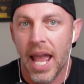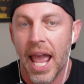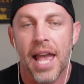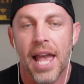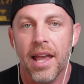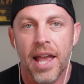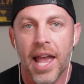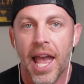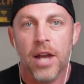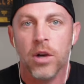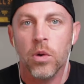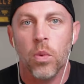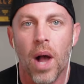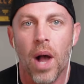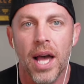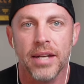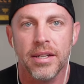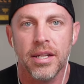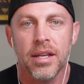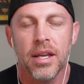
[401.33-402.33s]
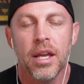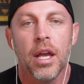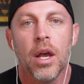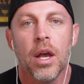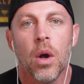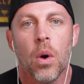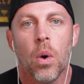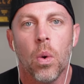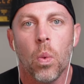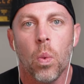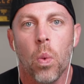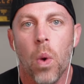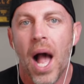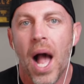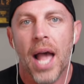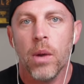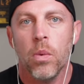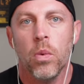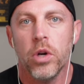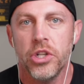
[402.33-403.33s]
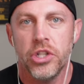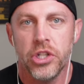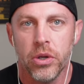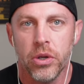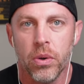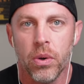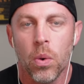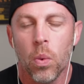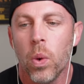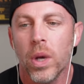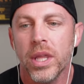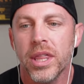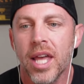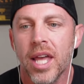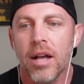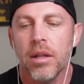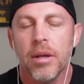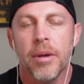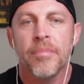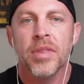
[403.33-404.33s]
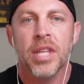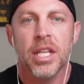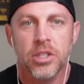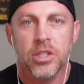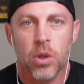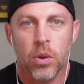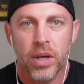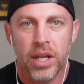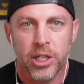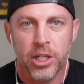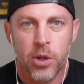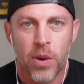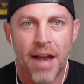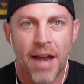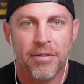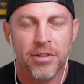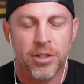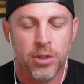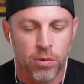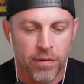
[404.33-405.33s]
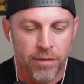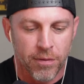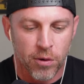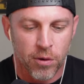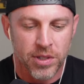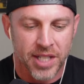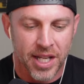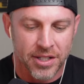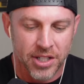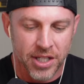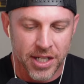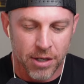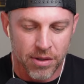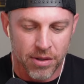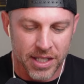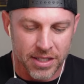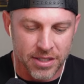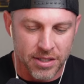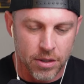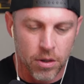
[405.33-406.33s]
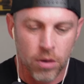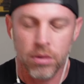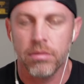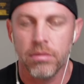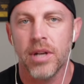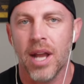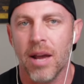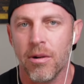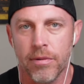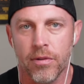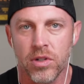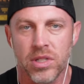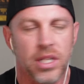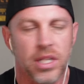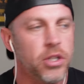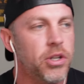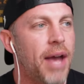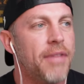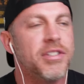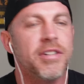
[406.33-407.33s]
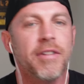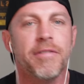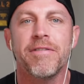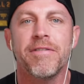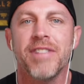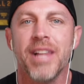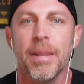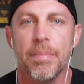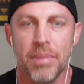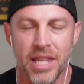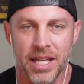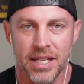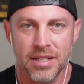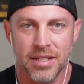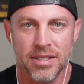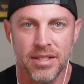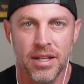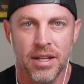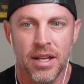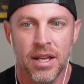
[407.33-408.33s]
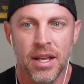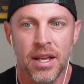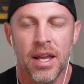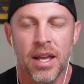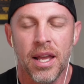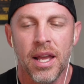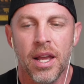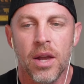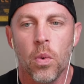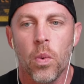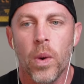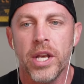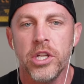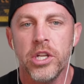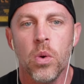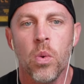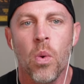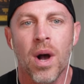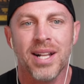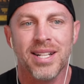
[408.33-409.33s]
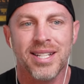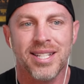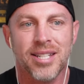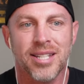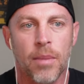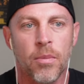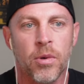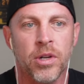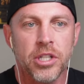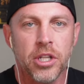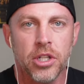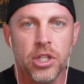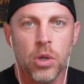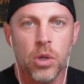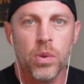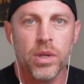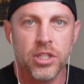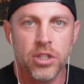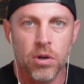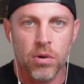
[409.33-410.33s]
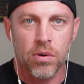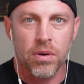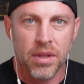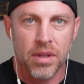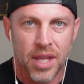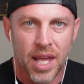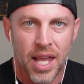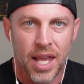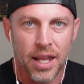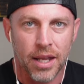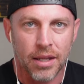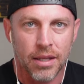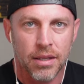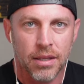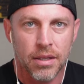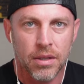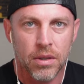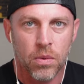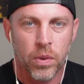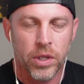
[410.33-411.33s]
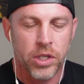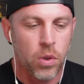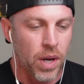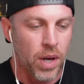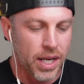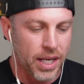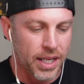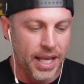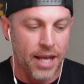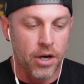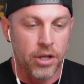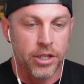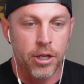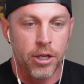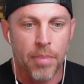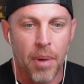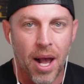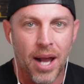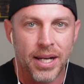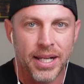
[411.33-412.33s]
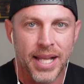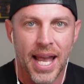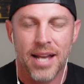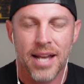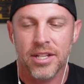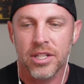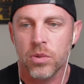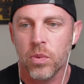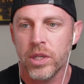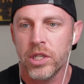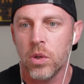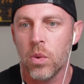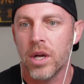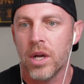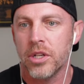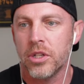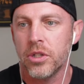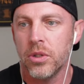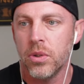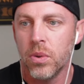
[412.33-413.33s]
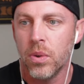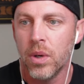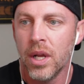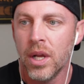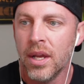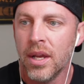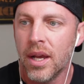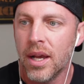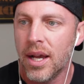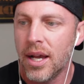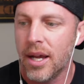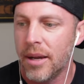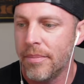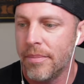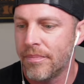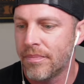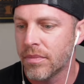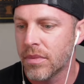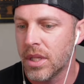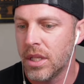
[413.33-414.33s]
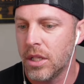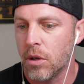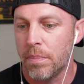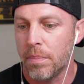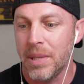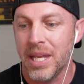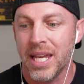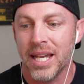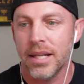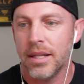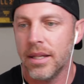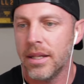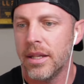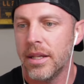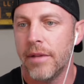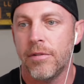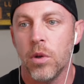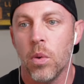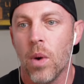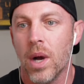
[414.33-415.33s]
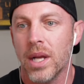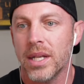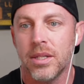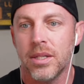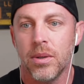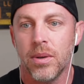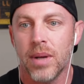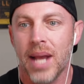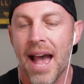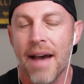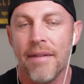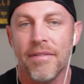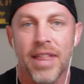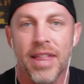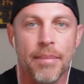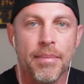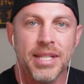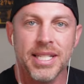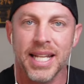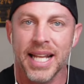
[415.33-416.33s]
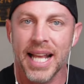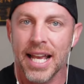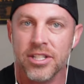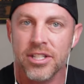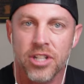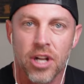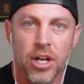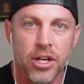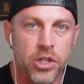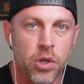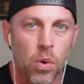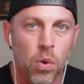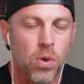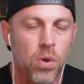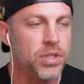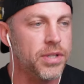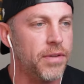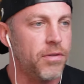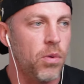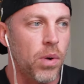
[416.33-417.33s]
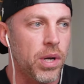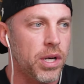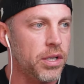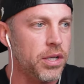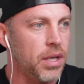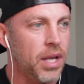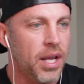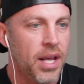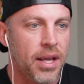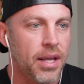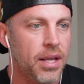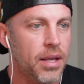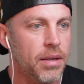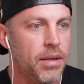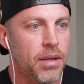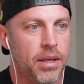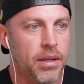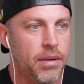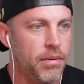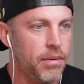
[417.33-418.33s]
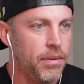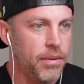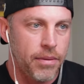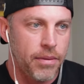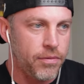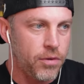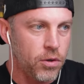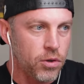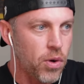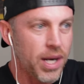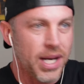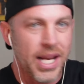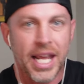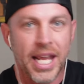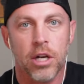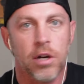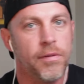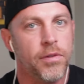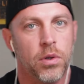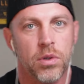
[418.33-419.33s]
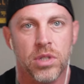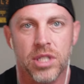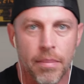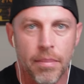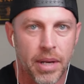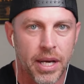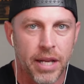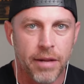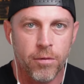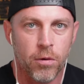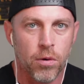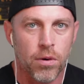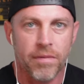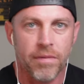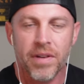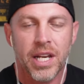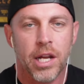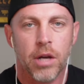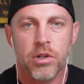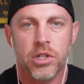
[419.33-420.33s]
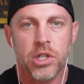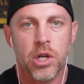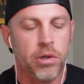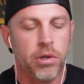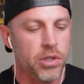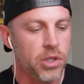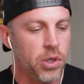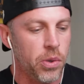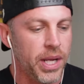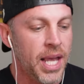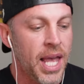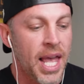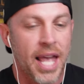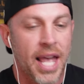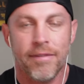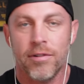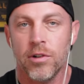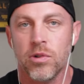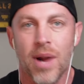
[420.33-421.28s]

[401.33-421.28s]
And what? Why would you? What the hell? So you have to reverse engineer this, or not reverse, you have to flip this. When you want someone to do a certain thing, when you want to get on their podcast, when you want to, um, you know, be a, if you want to have them as a guest on yours, if you want to, uh, if you're trying to interview somebody for a video show you're doing, if you're trying